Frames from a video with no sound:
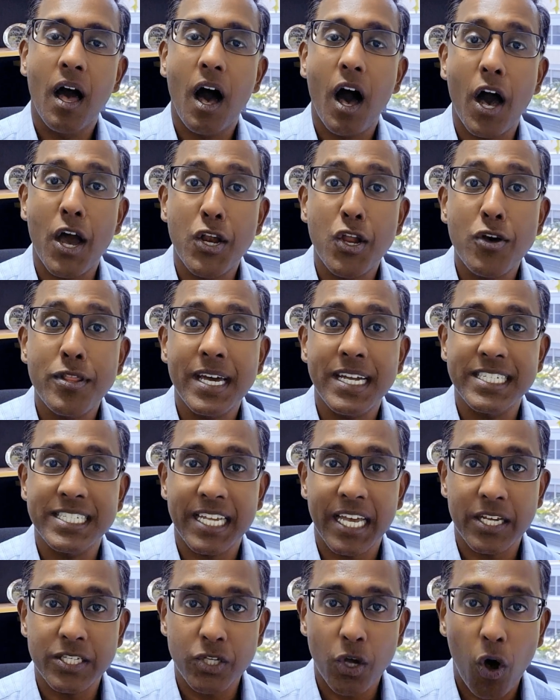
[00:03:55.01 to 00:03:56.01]
I know that
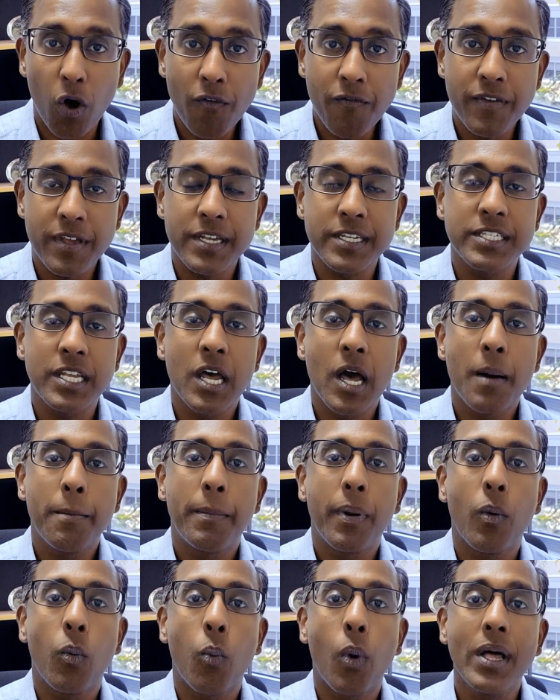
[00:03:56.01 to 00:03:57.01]
sounds obvious,
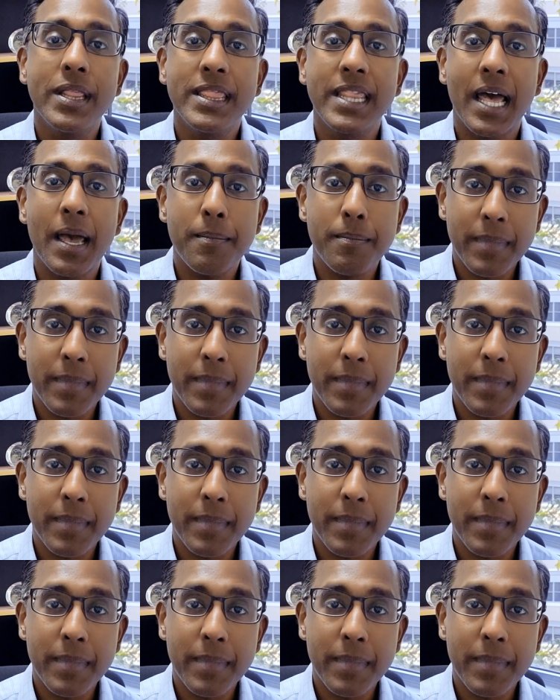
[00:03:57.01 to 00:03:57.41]
but what that